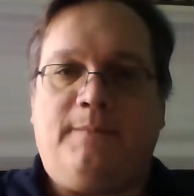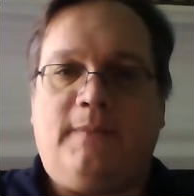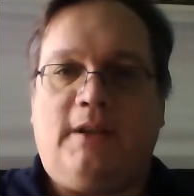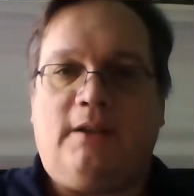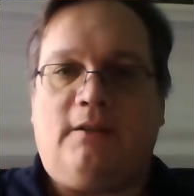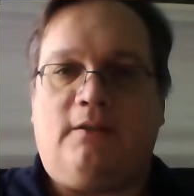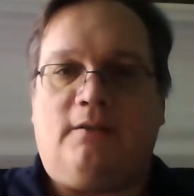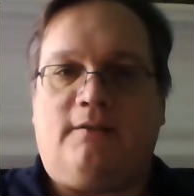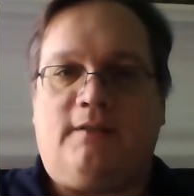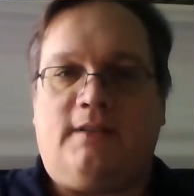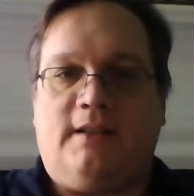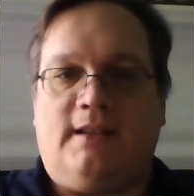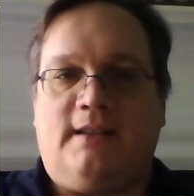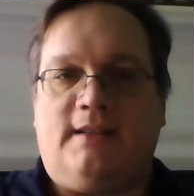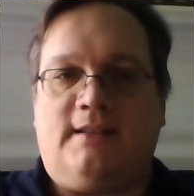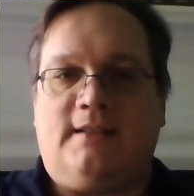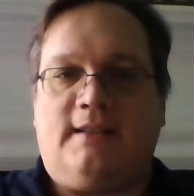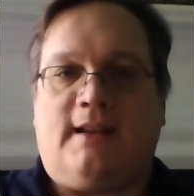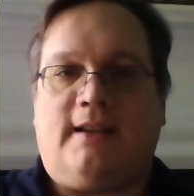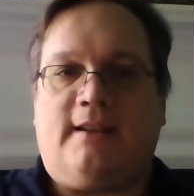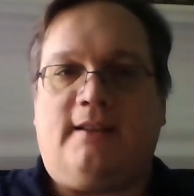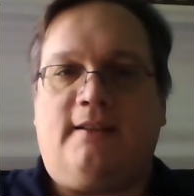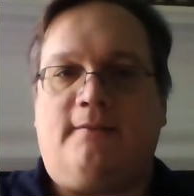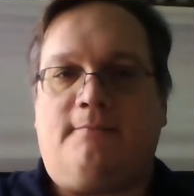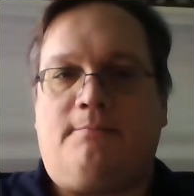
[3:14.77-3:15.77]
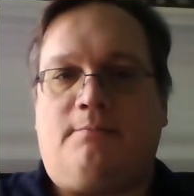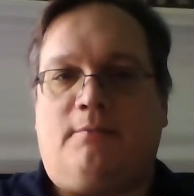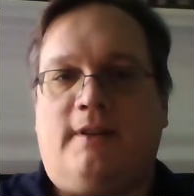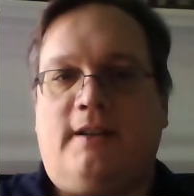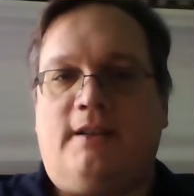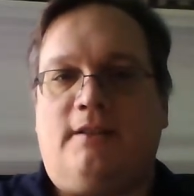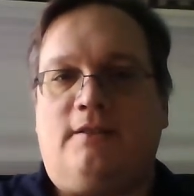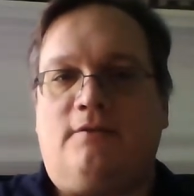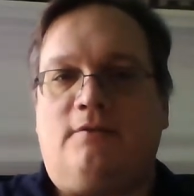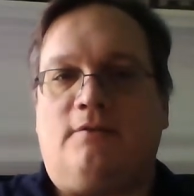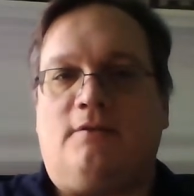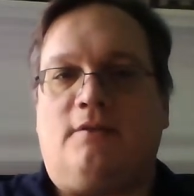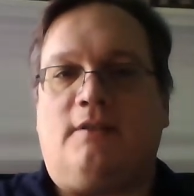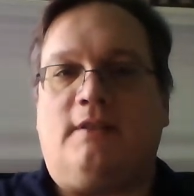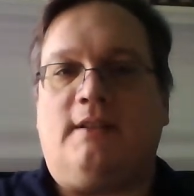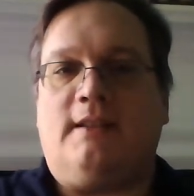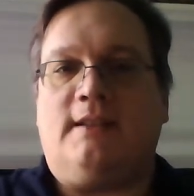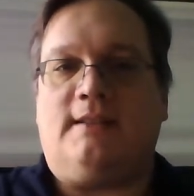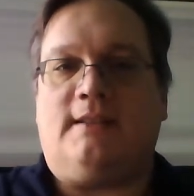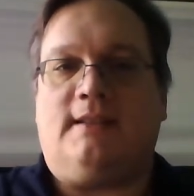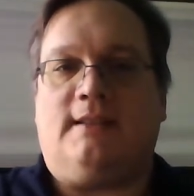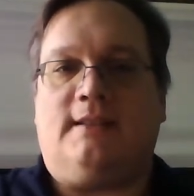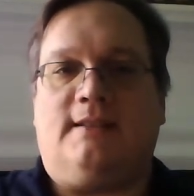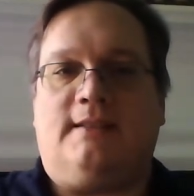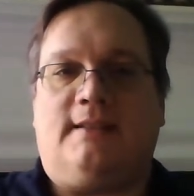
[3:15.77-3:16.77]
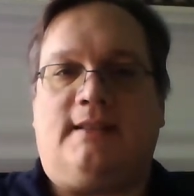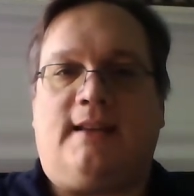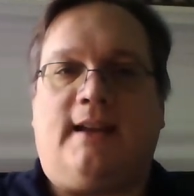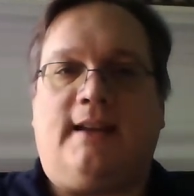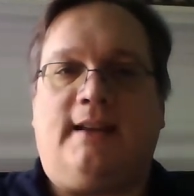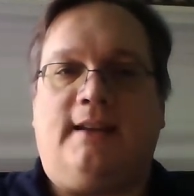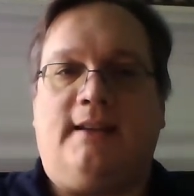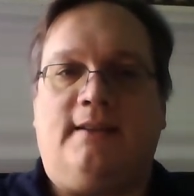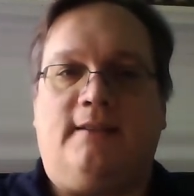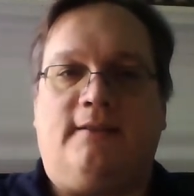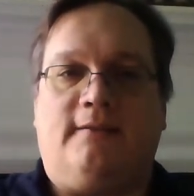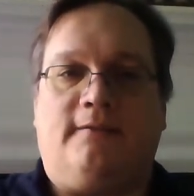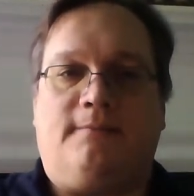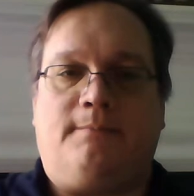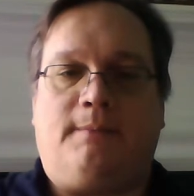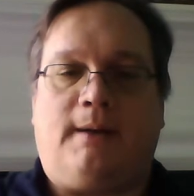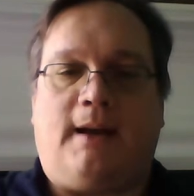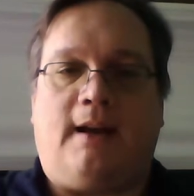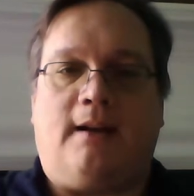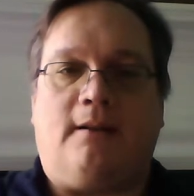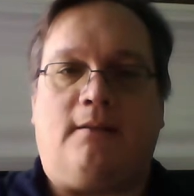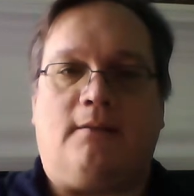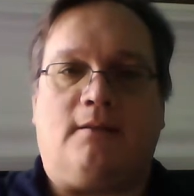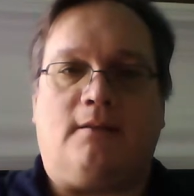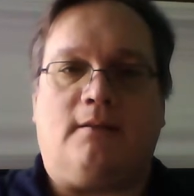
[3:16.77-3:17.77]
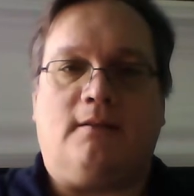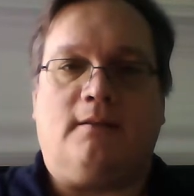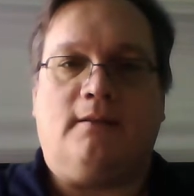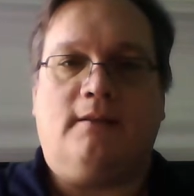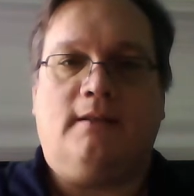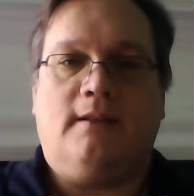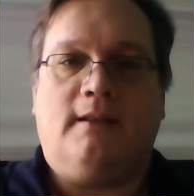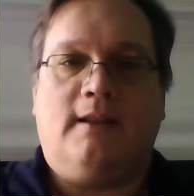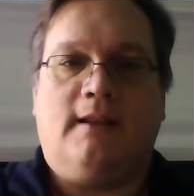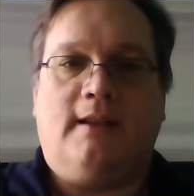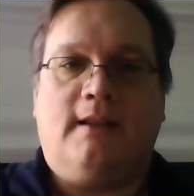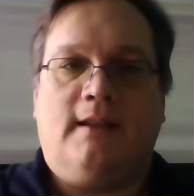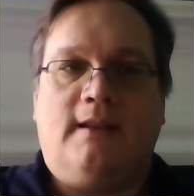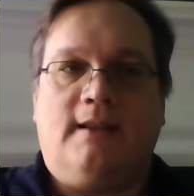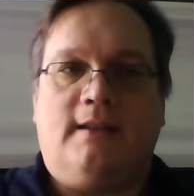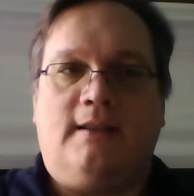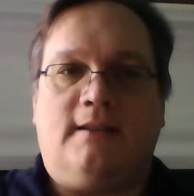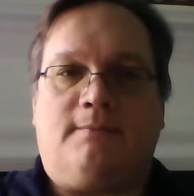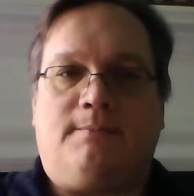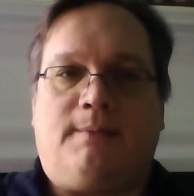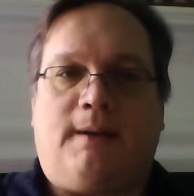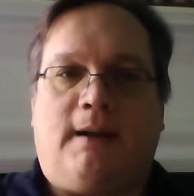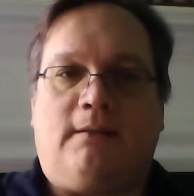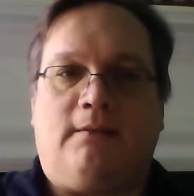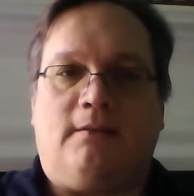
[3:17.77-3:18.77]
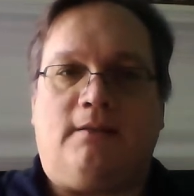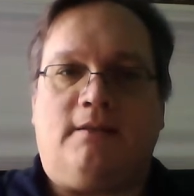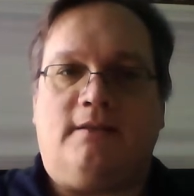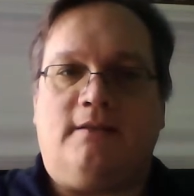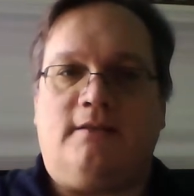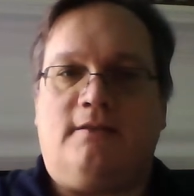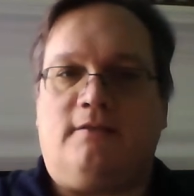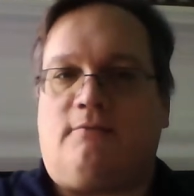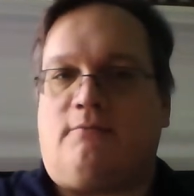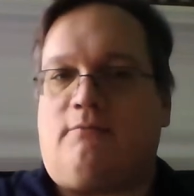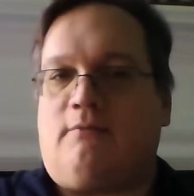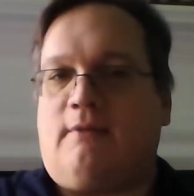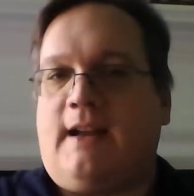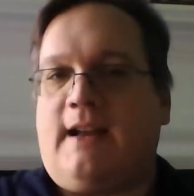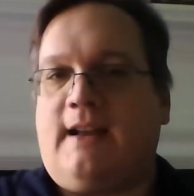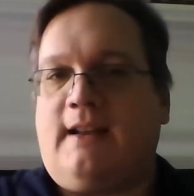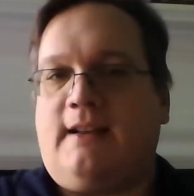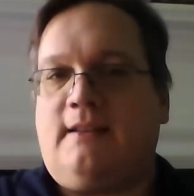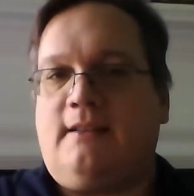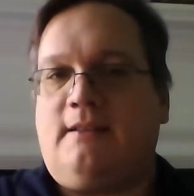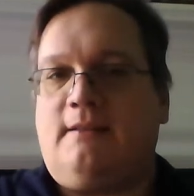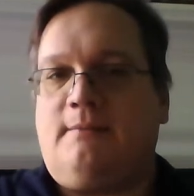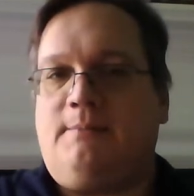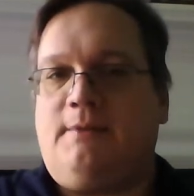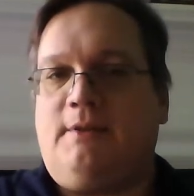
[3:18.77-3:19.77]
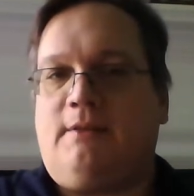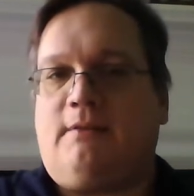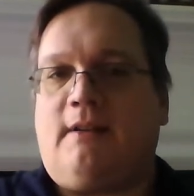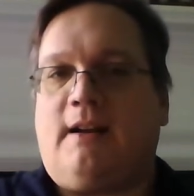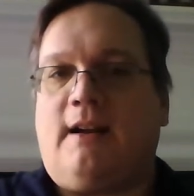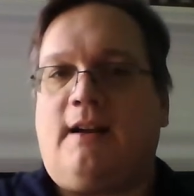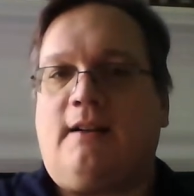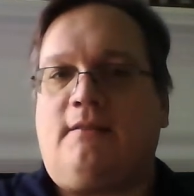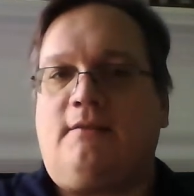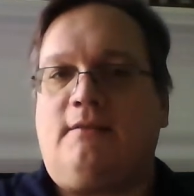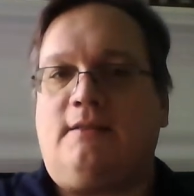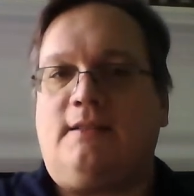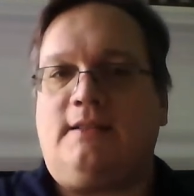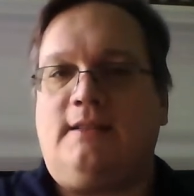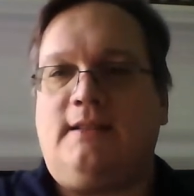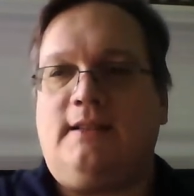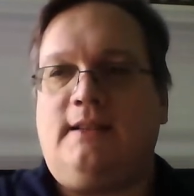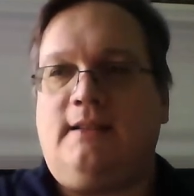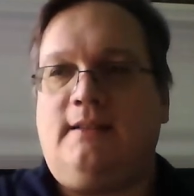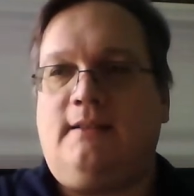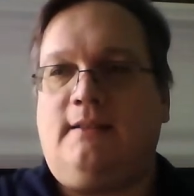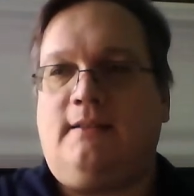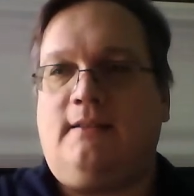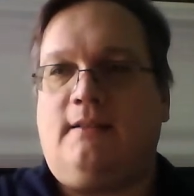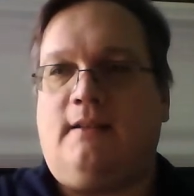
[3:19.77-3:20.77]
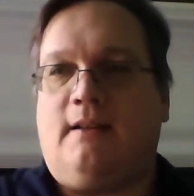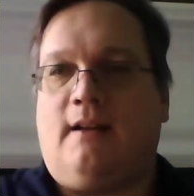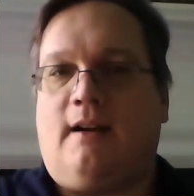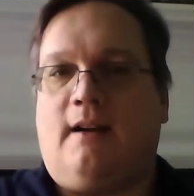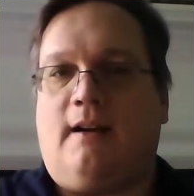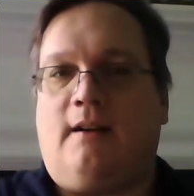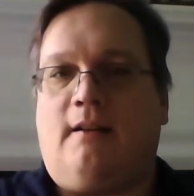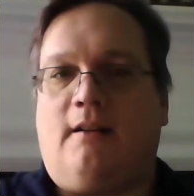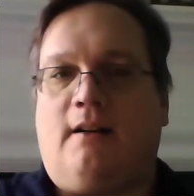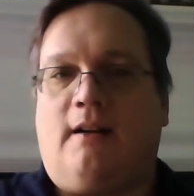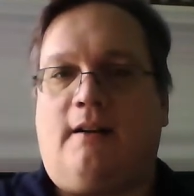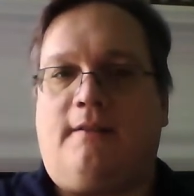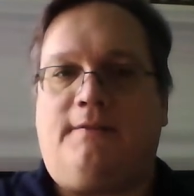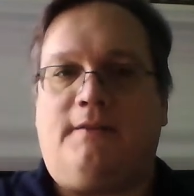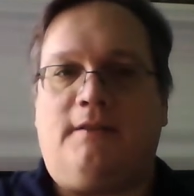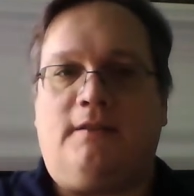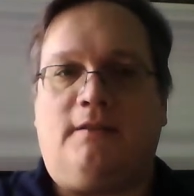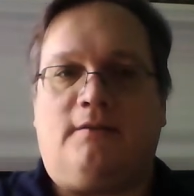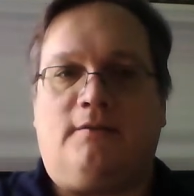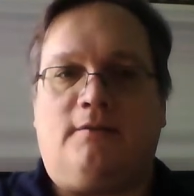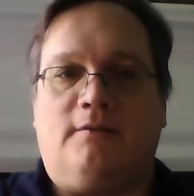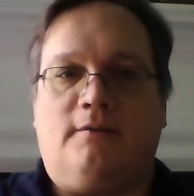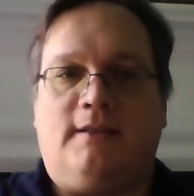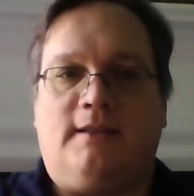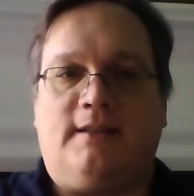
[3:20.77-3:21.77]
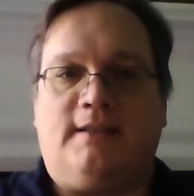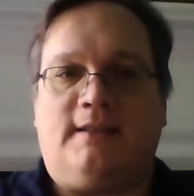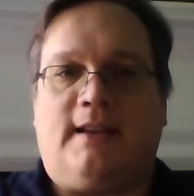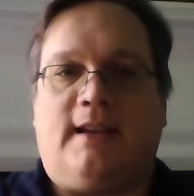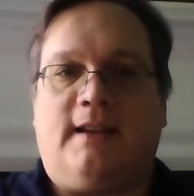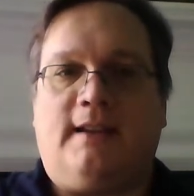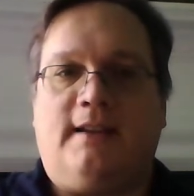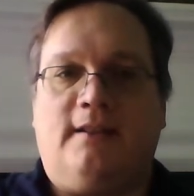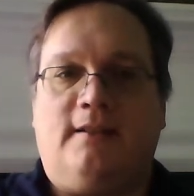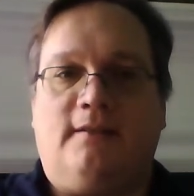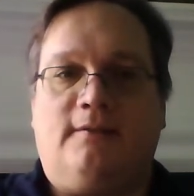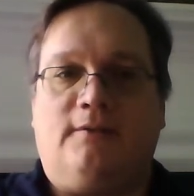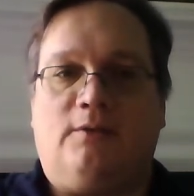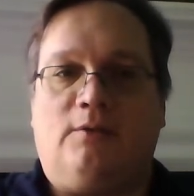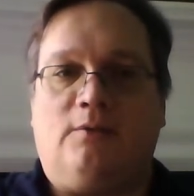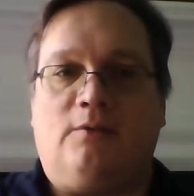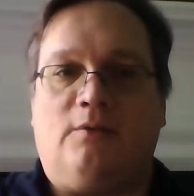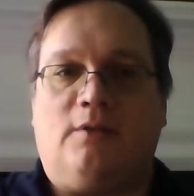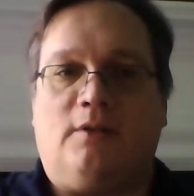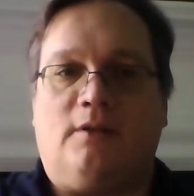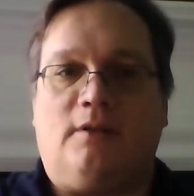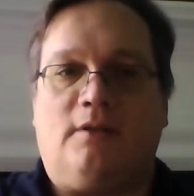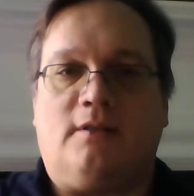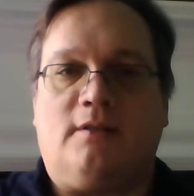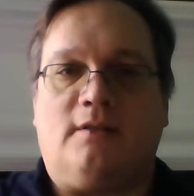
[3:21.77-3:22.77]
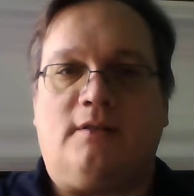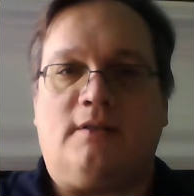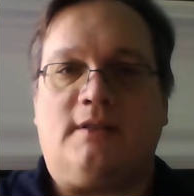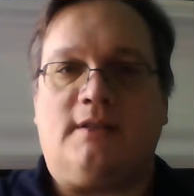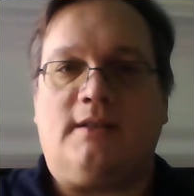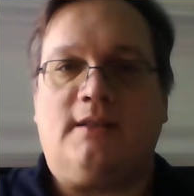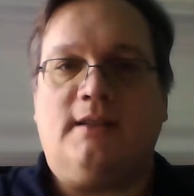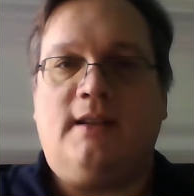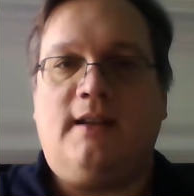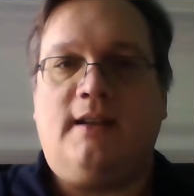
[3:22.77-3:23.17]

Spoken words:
over the executive branch, or his executive power. His power to direct the bureaucracy, often through executive orders,